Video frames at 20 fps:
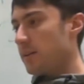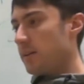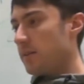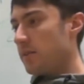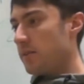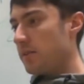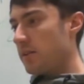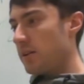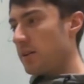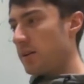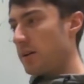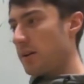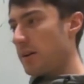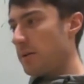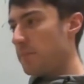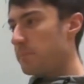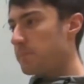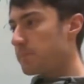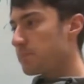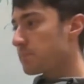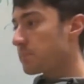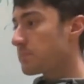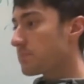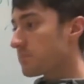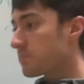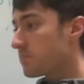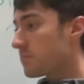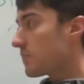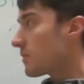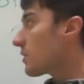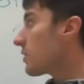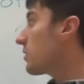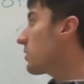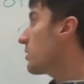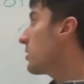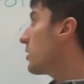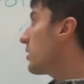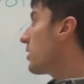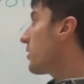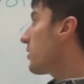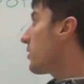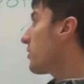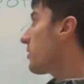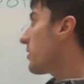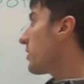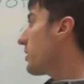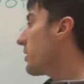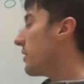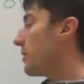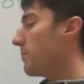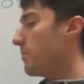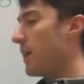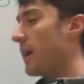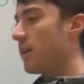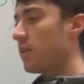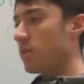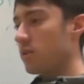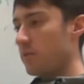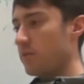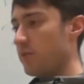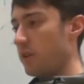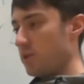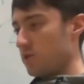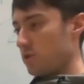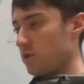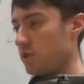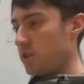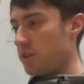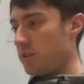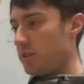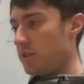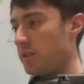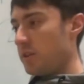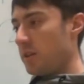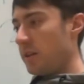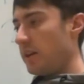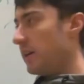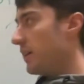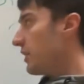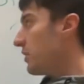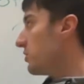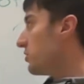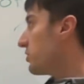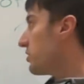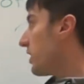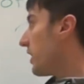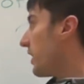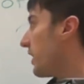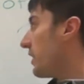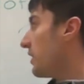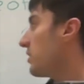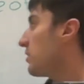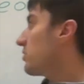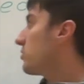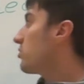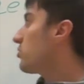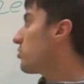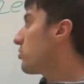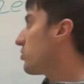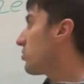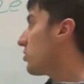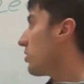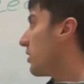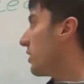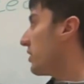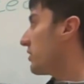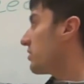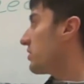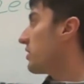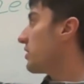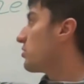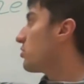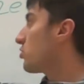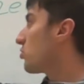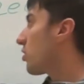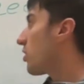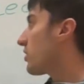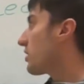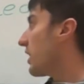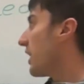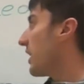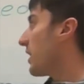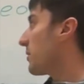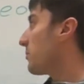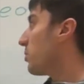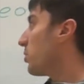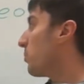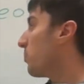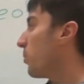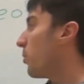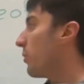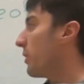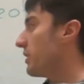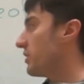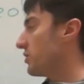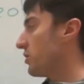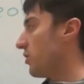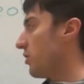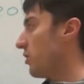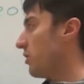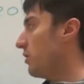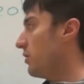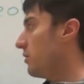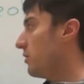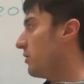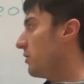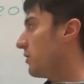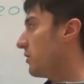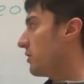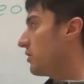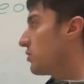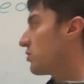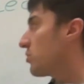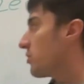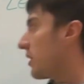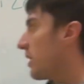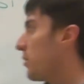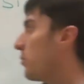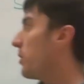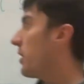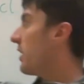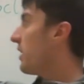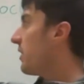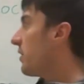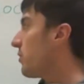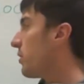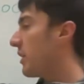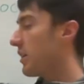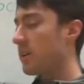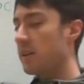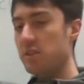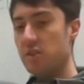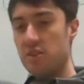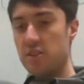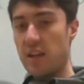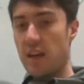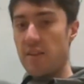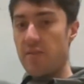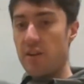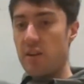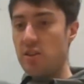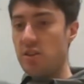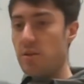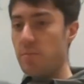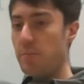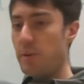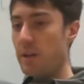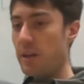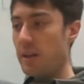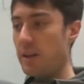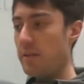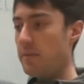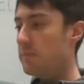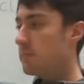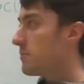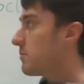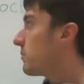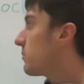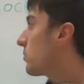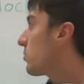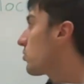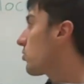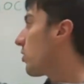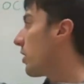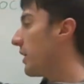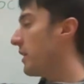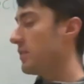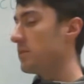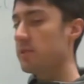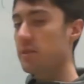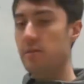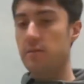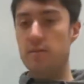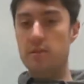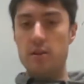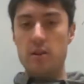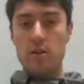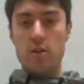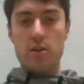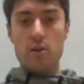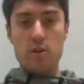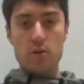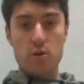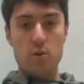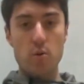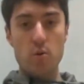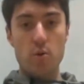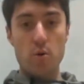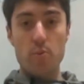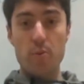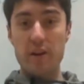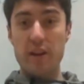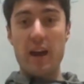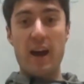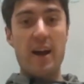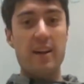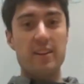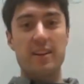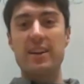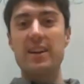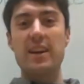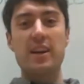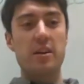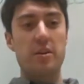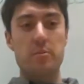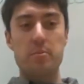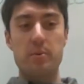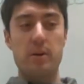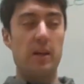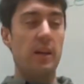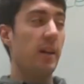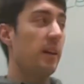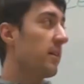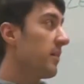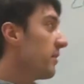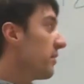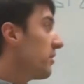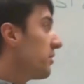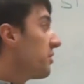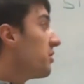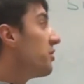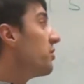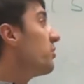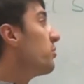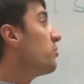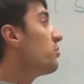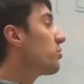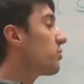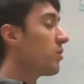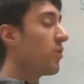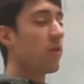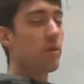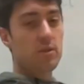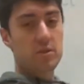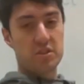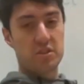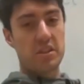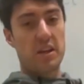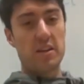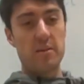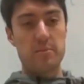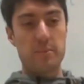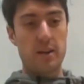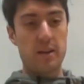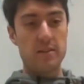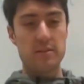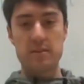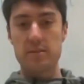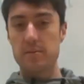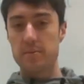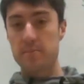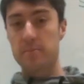the malloc function, is a struct animal pointer, so that way it can save into P. Great. Cool, we allocated P. Huge long statement.